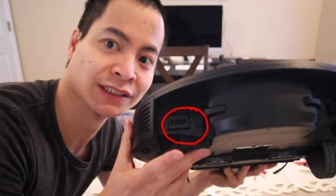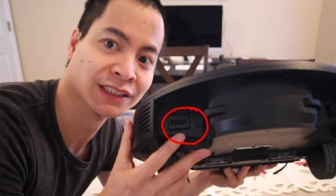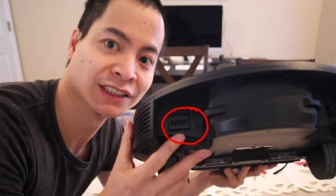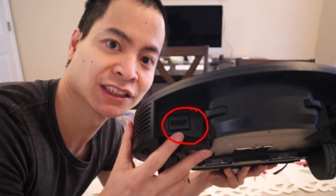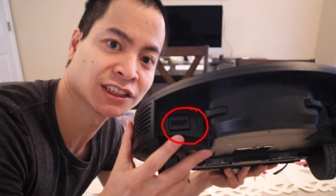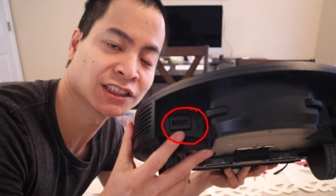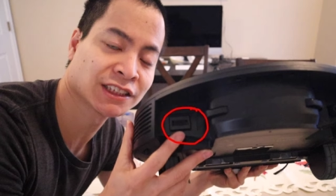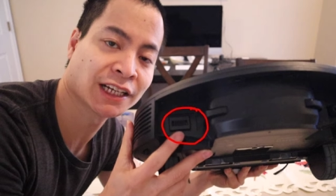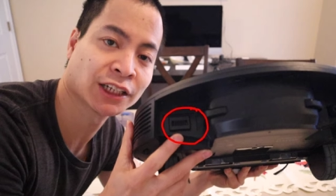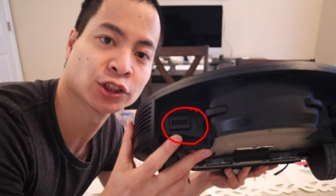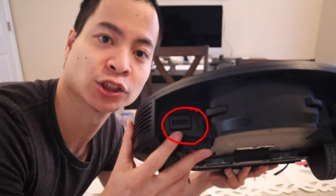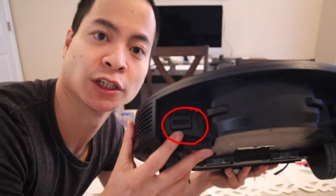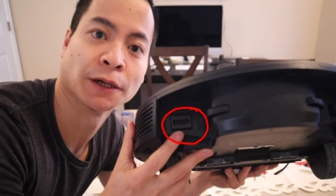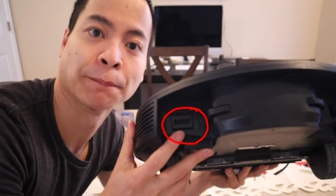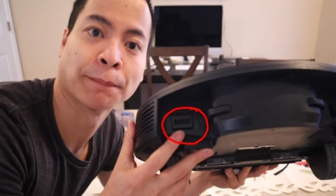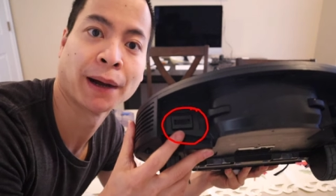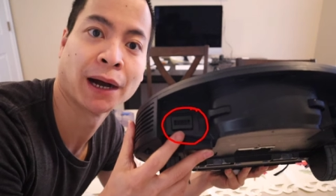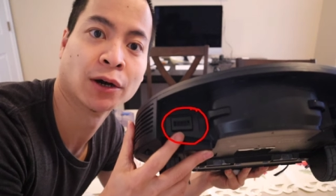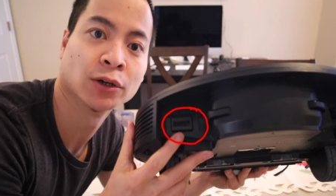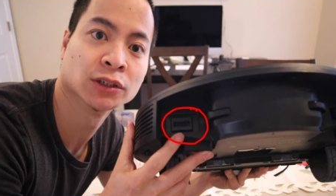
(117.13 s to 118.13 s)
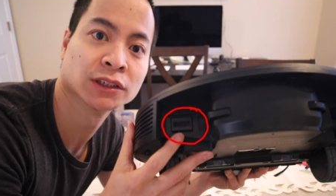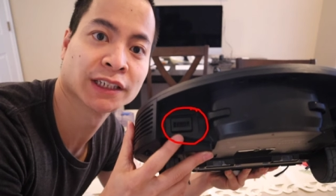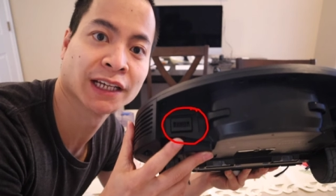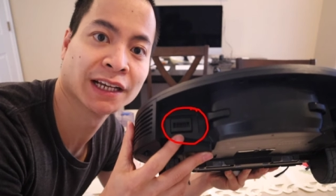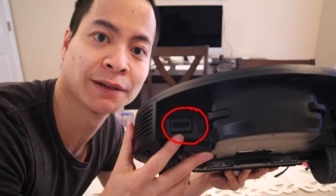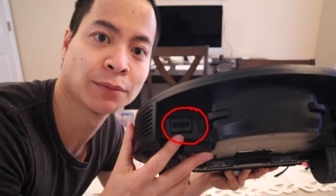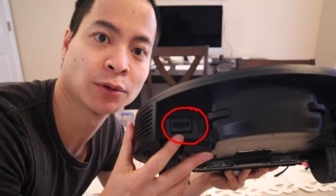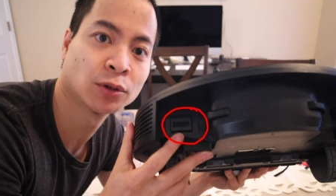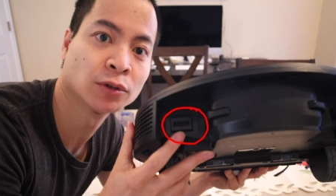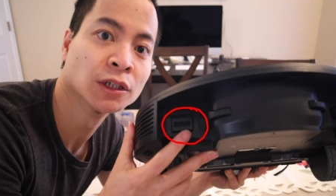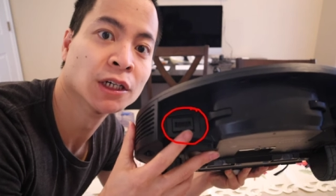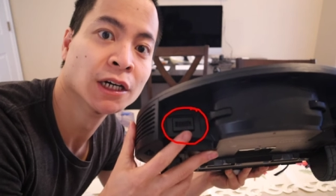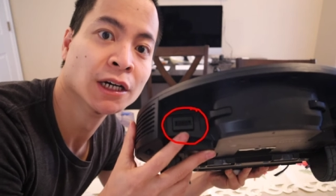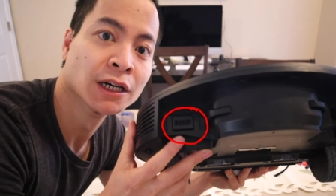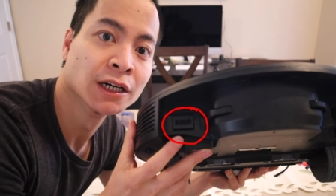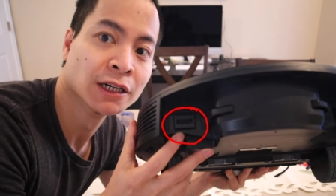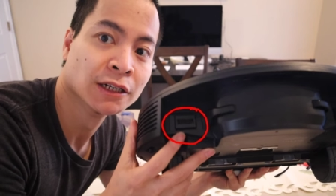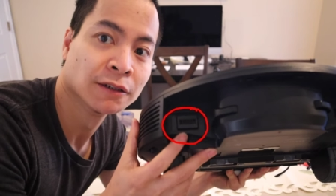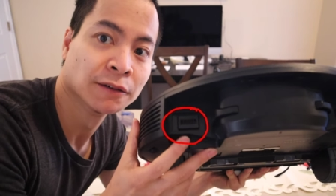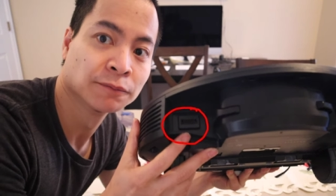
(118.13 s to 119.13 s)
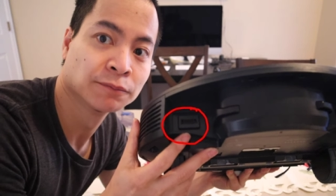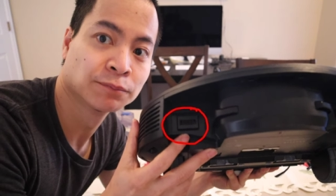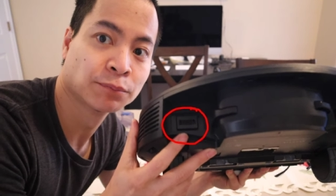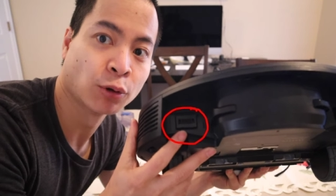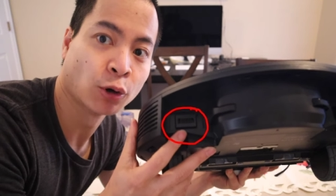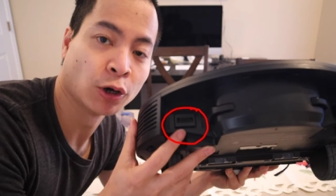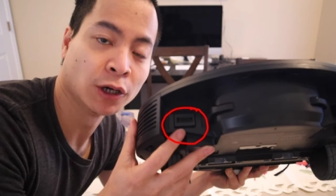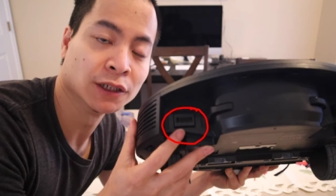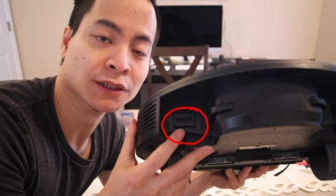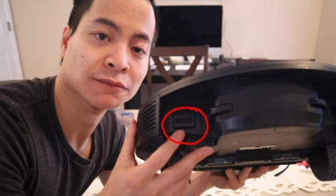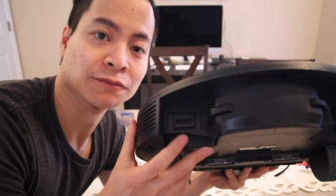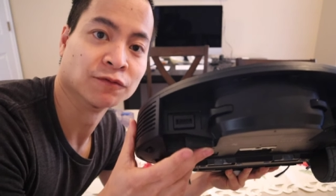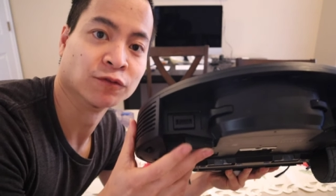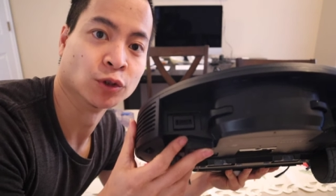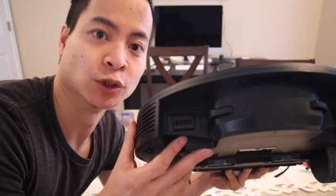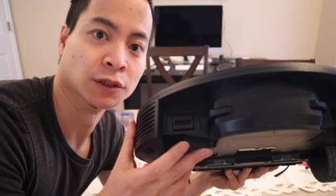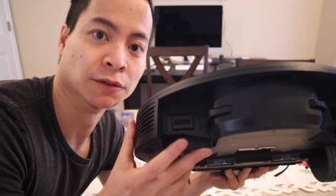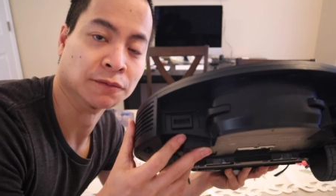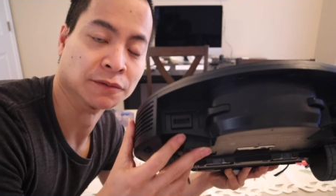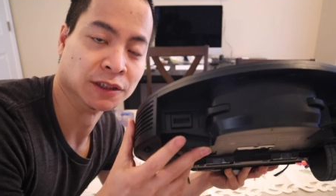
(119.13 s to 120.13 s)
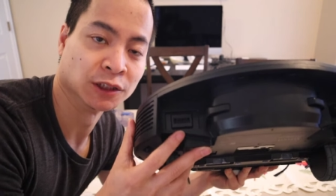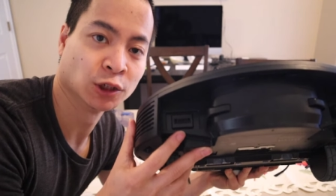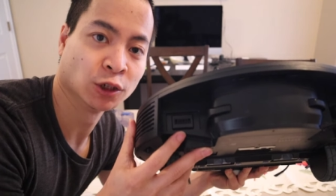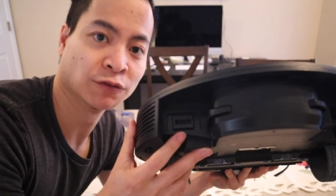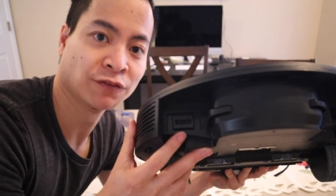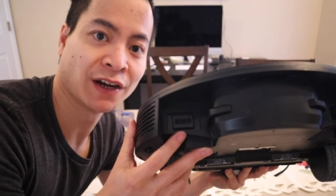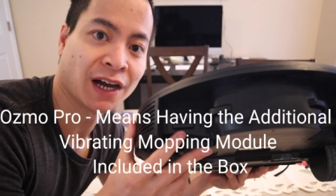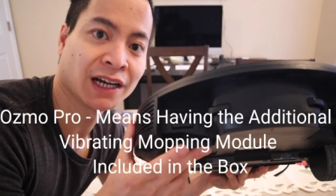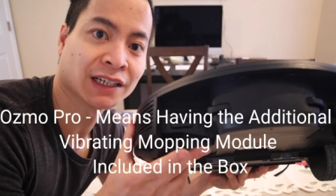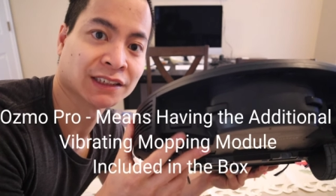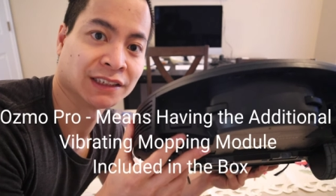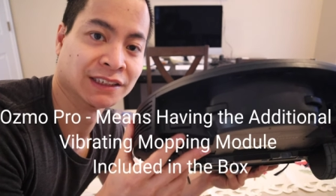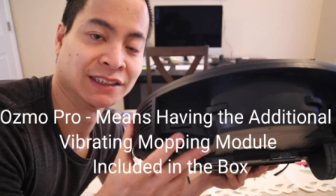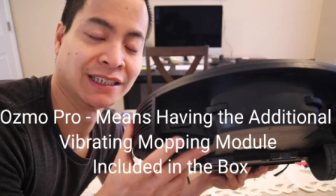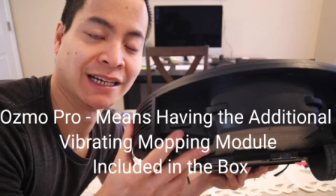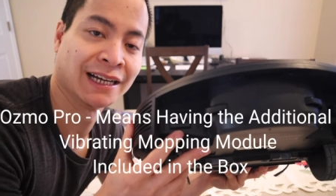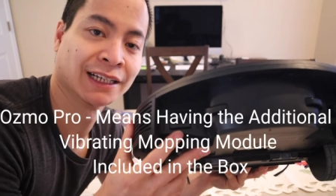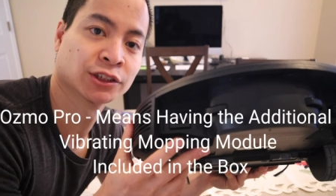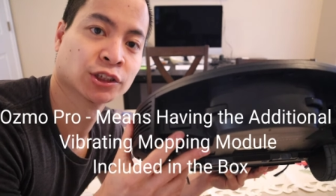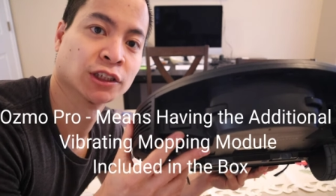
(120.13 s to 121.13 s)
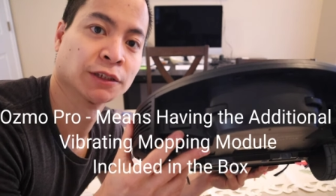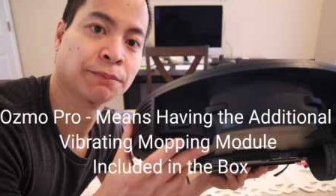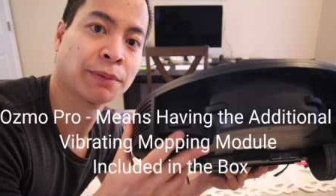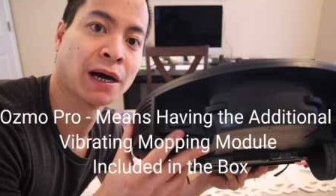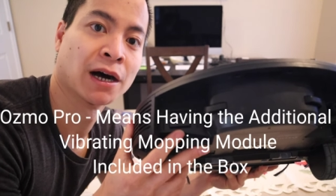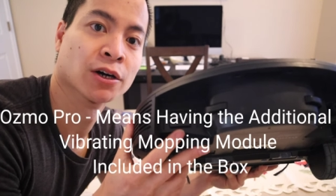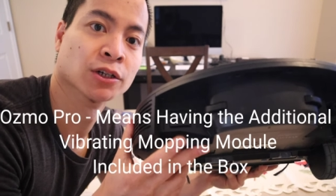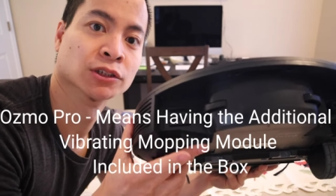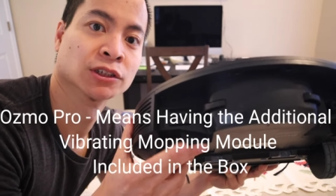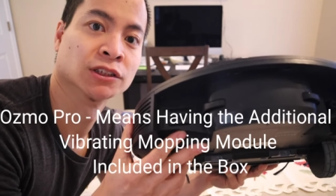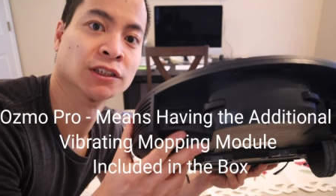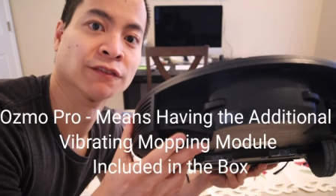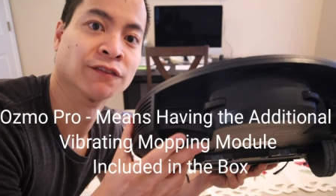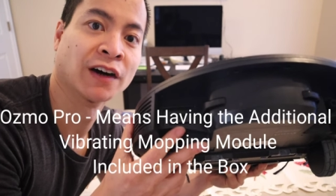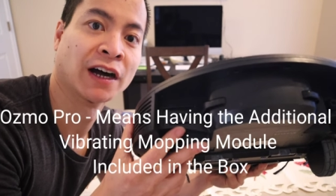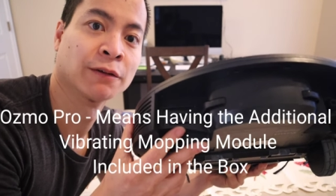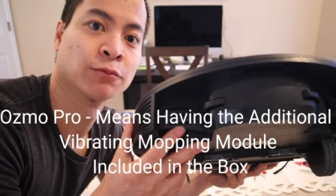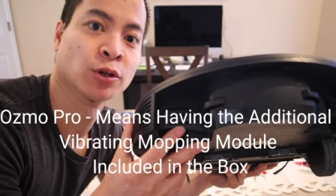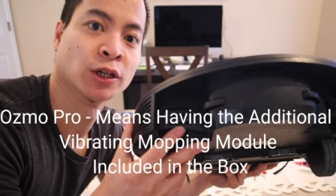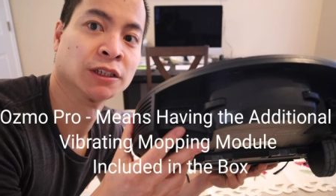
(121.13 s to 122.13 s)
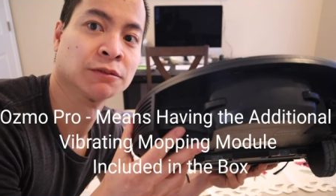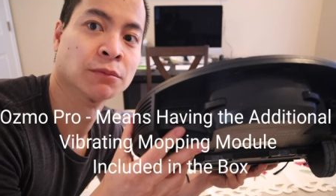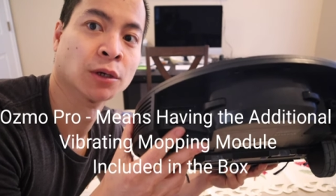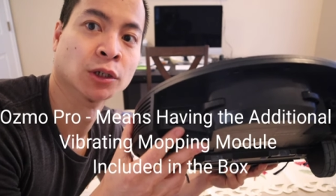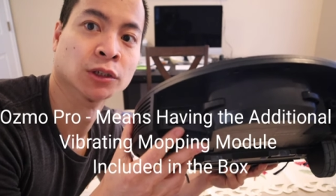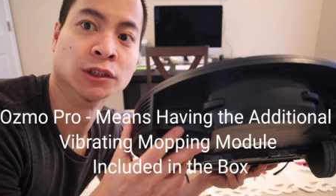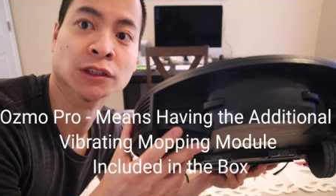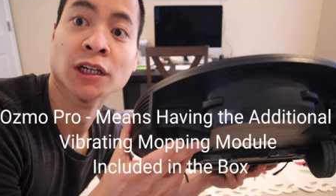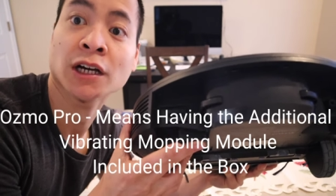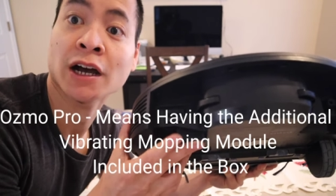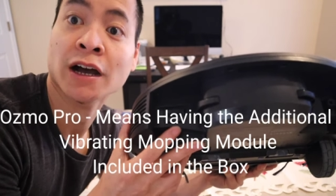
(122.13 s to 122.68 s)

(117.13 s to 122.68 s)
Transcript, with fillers: This is actually a power cable port for Ecovacs and it actually powers the vibrating motor.